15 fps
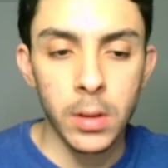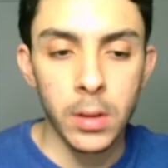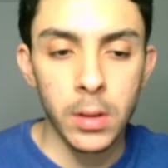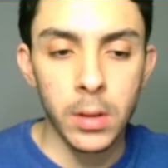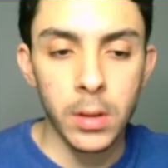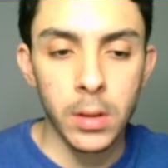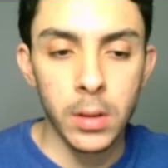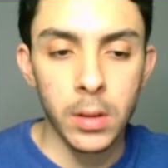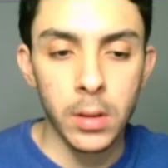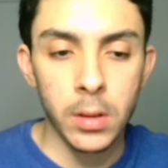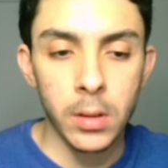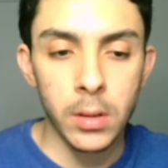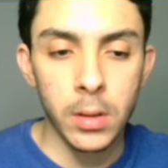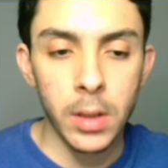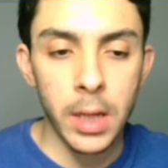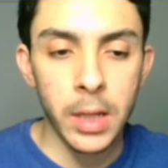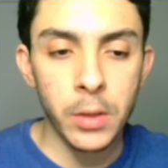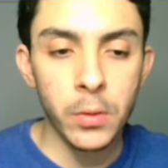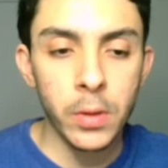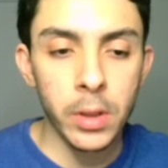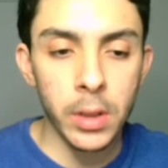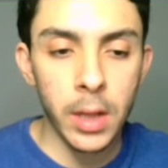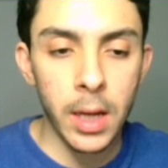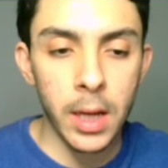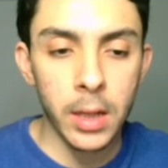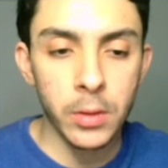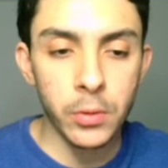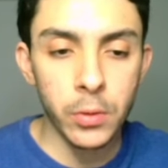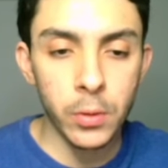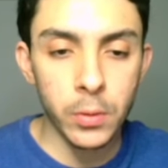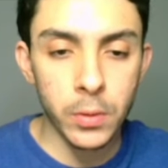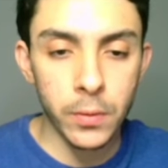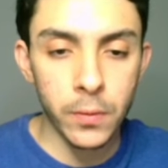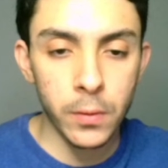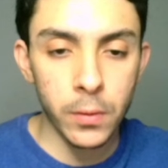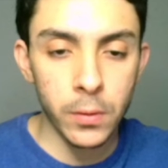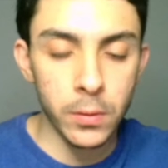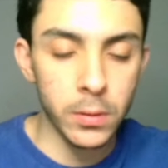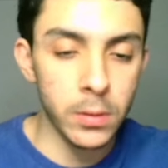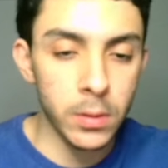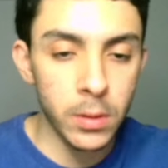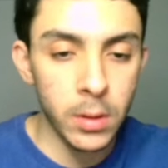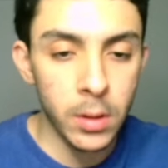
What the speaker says: and you can add rows, of course.